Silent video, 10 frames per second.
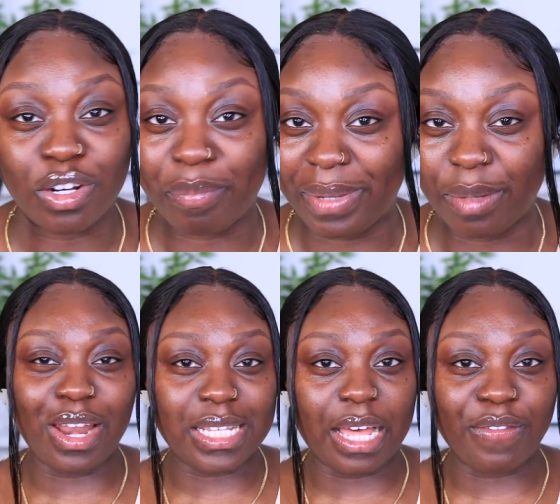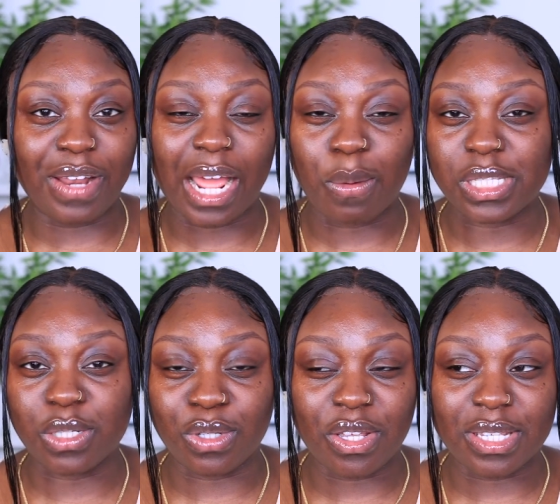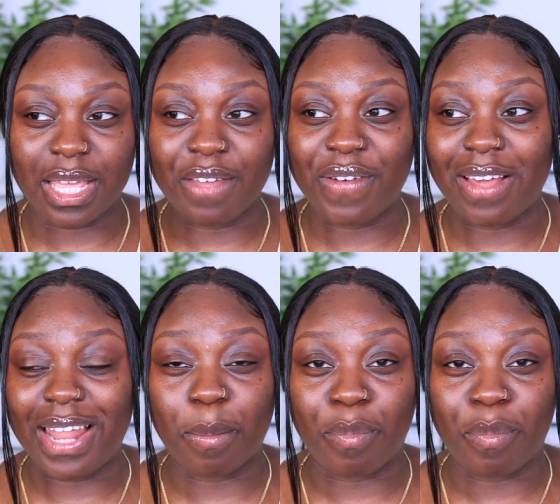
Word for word: on me honestly i feel like i will still use it if i had like